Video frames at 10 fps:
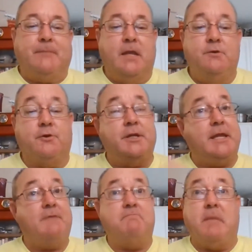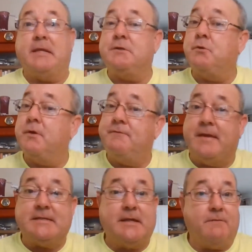You're going to get mandatory
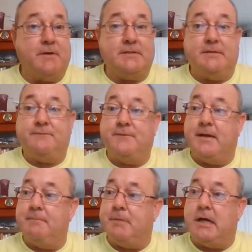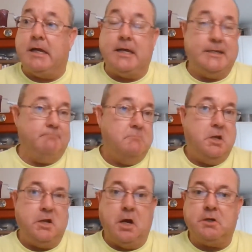face coverings if by
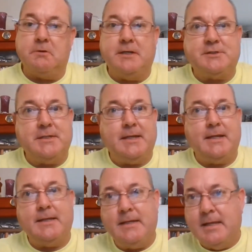inauguration day